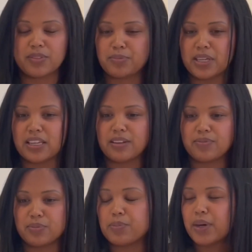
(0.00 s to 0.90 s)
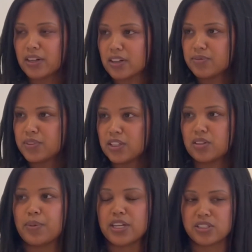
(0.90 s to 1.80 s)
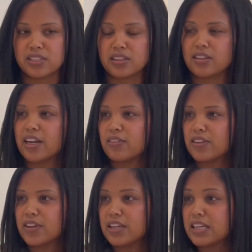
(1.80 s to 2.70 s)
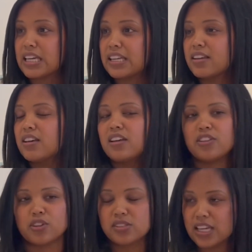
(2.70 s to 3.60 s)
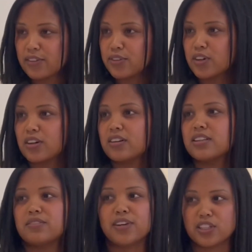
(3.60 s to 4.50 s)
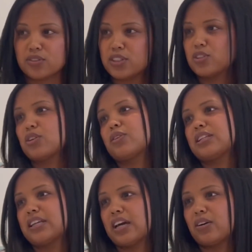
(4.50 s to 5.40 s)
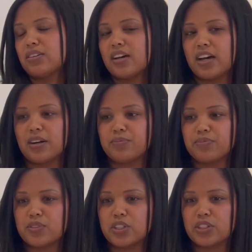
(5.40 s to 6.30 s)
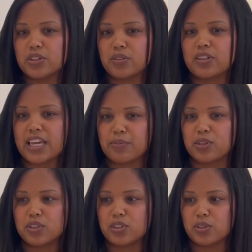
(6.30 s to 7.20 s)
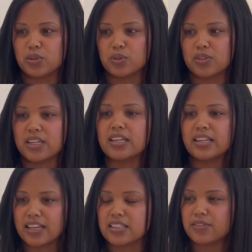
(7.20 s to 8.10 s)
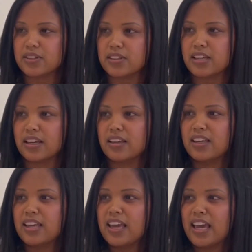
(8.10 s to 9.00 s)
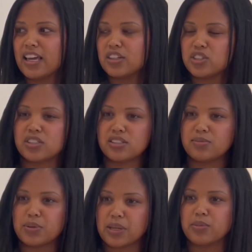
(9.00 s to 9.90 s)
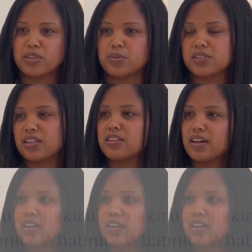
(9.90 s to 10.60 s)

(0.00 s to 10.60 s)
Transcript: be better. The patients get the care that they need, they're safer, infection rates are going down. You're really able to connect everything and just be able to present that.